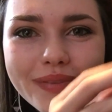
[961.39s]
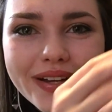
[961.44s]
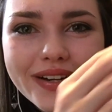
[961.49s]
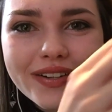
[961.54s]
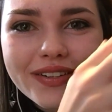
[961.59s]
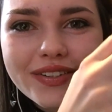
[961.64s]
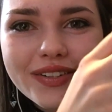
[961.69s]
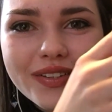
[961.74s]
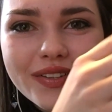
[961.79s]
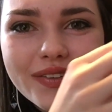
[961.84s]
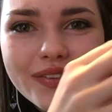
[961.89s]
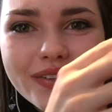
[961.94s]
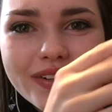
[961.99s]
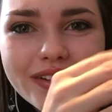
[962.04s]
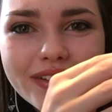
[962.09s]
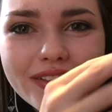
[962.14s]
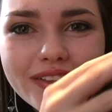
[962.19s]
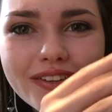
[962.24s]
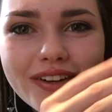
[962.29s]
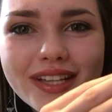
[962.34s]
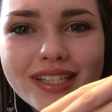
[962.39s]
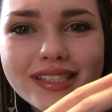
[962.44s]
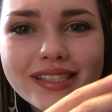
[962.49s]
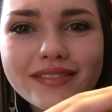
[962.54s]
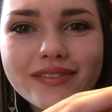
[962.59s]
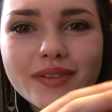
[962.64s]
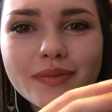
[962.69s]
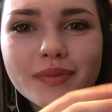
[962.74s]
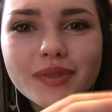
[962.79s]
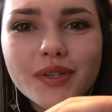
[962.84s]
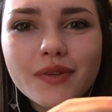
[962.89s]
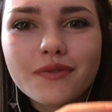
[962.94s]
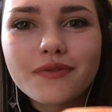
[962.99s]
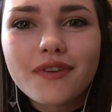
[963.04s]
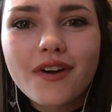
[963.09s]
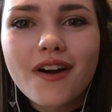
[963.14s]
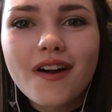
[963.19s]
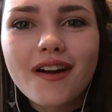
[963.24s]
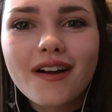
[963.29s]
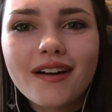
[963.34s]
compared to the rest of them
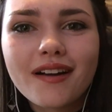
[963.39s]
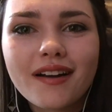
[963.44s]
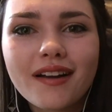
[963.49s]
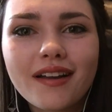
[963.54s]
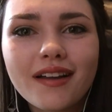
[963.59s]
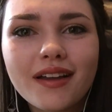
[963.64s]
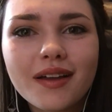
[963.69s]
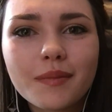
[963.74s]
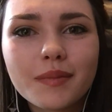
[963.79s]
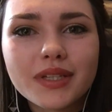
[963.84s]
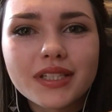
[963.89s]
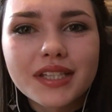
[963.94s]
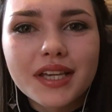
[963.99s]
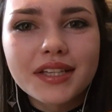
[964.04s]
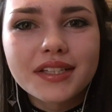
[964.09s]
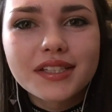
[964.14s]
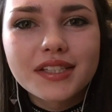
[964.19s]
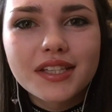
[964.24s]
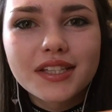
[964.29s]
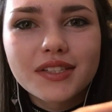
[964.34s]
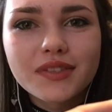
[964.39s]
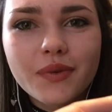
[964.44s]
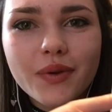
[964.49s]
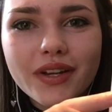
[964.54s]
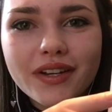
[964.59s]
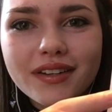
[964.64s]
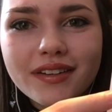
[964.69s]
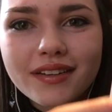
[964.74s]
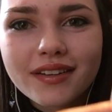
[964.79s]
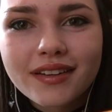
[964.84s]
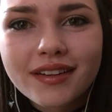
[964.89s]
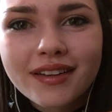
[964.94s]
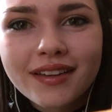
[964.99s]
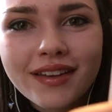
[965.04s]
so far, besides this one.